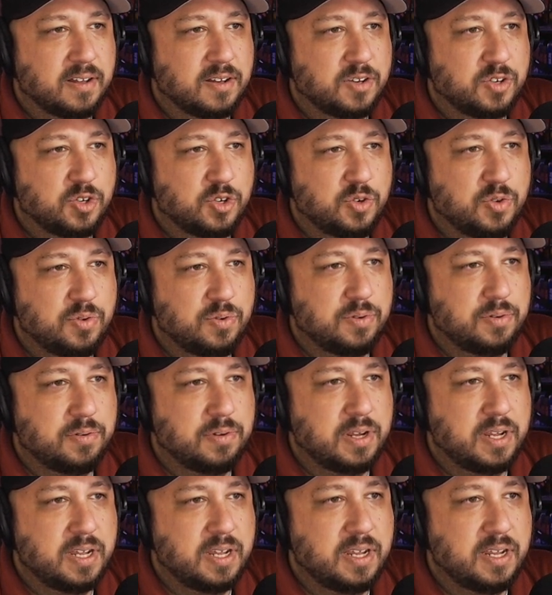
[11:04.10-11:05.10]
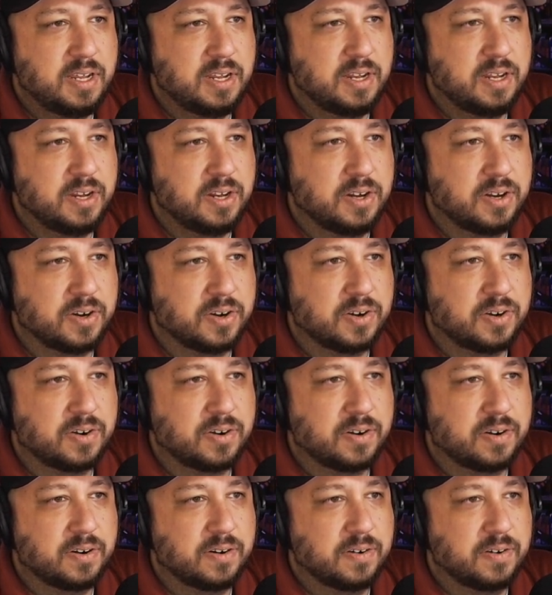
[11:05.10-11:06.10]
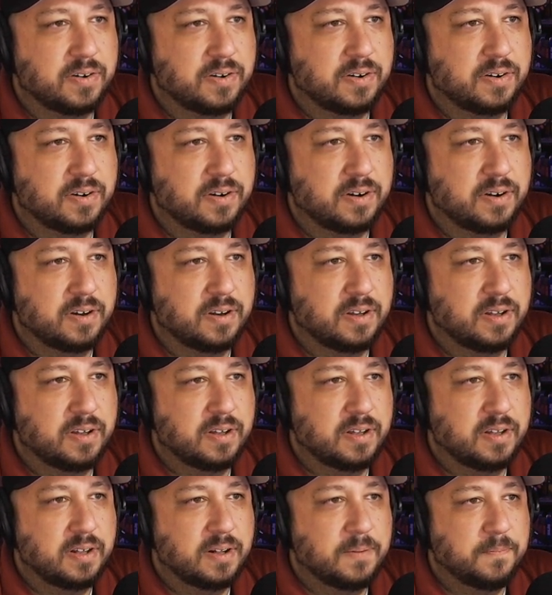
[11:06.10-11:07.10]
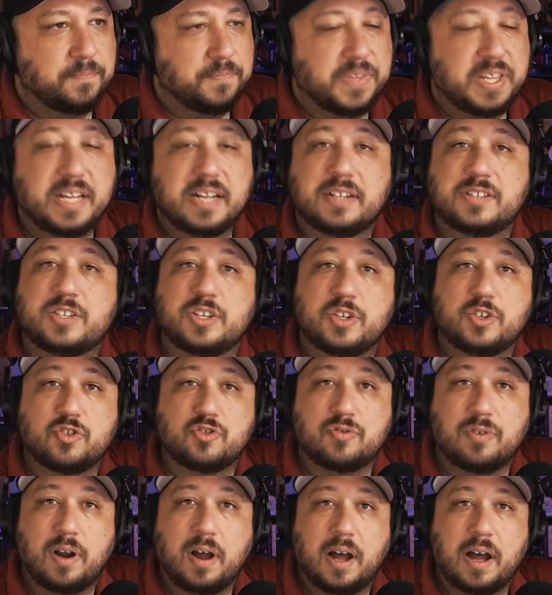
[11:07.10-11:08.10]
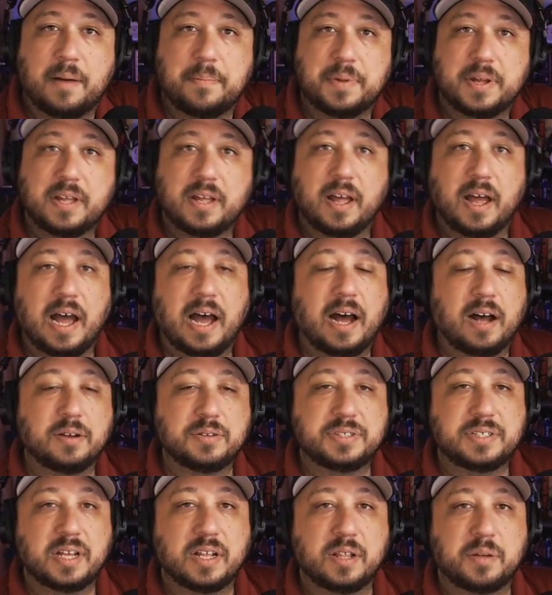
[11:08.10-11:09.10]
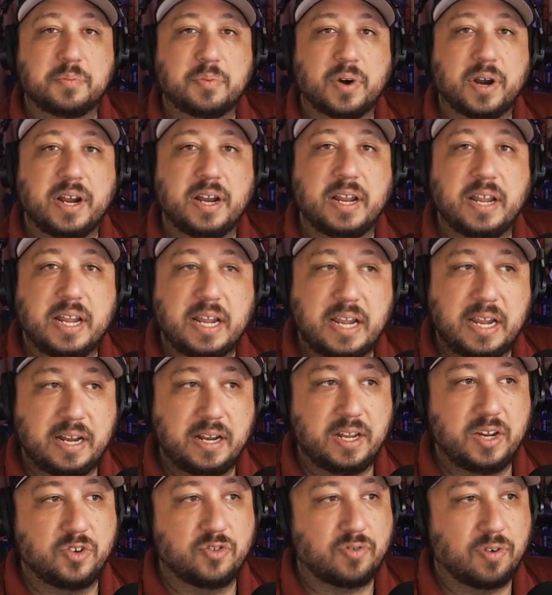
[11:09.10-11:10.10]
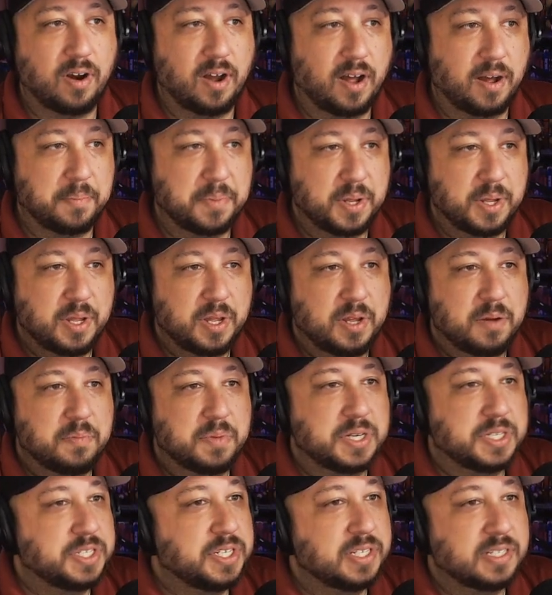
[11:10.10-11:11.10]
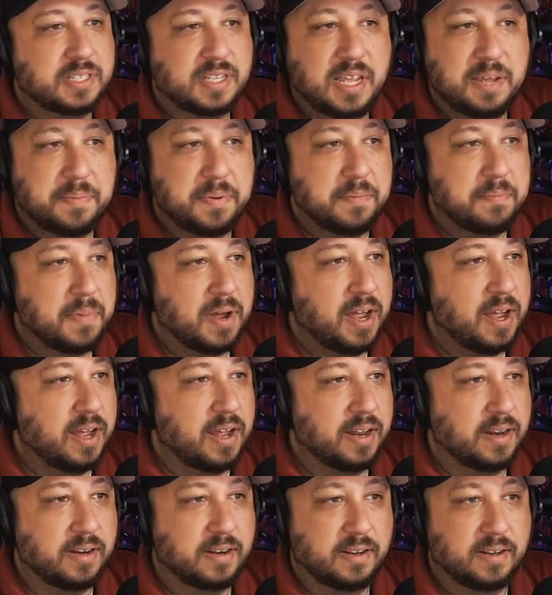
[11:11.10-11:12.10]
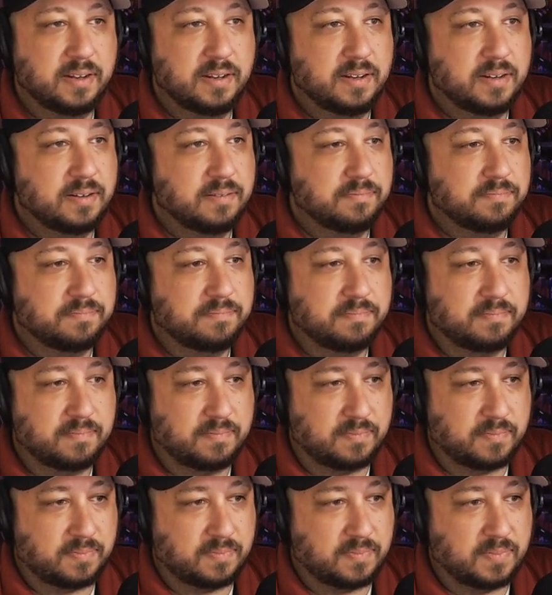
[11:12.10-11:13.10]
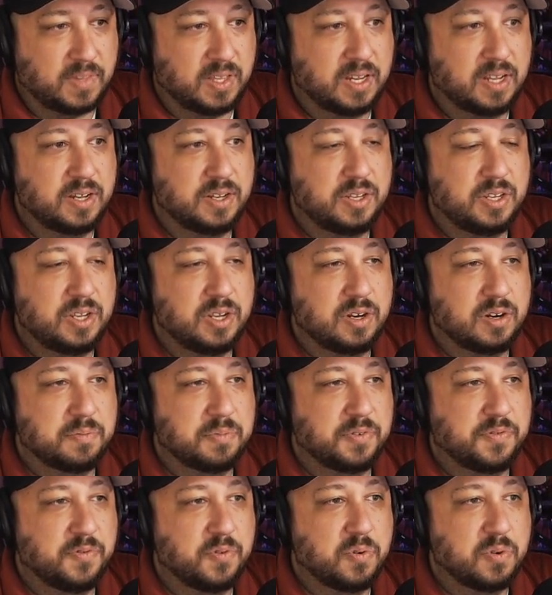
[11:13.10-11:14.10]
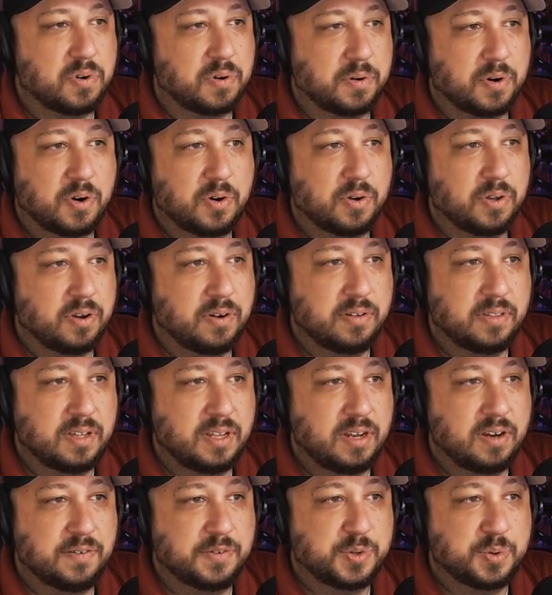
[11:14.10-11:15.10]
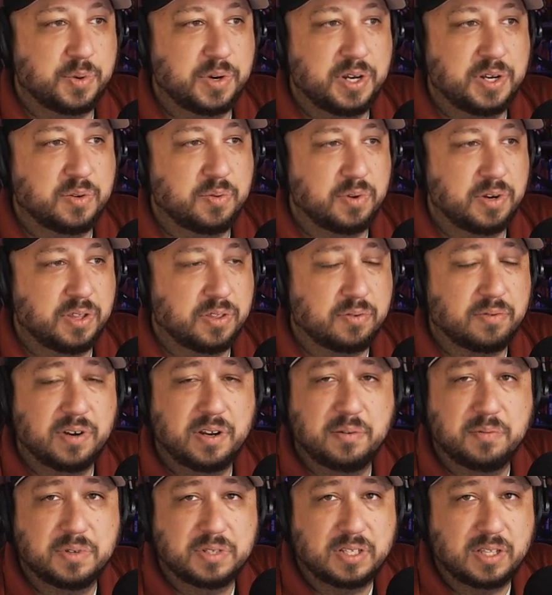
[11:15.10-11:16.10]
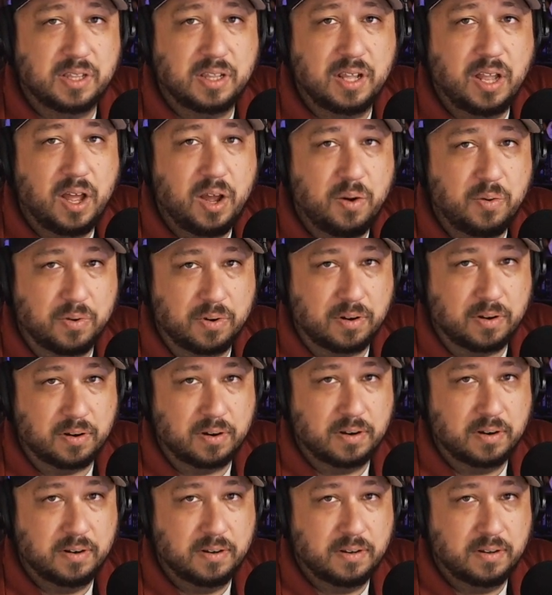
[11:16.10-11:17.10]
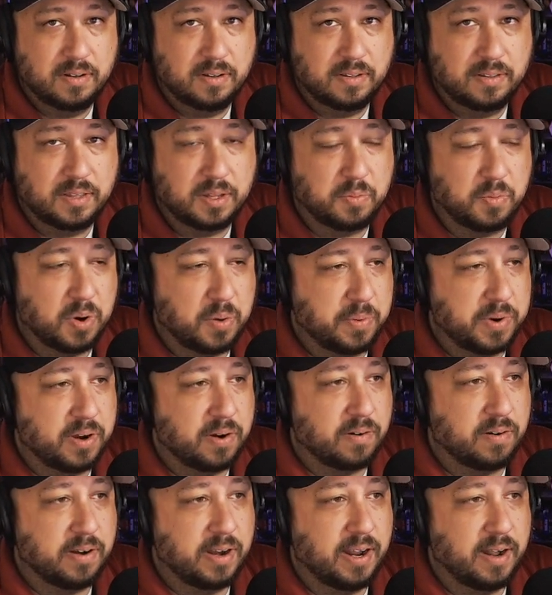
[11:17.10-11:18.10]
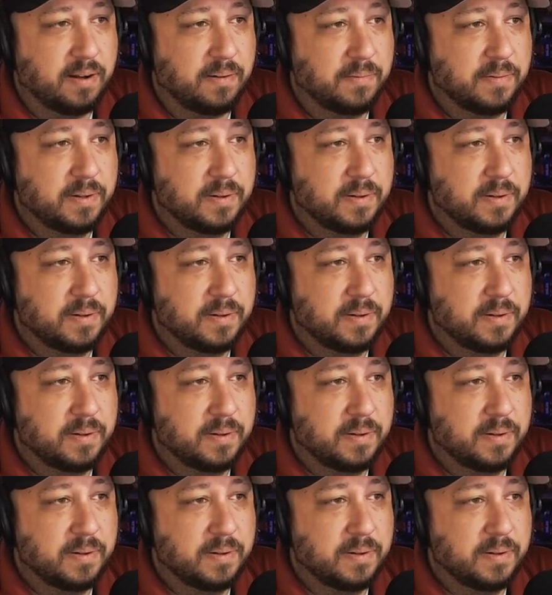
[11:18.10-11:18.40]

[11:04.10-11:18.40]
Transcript: to here. It's a drop. I'll celebrate any drop, but just keep in mind, a year before, or earlier in the year of 2023, it was lower than where we are now.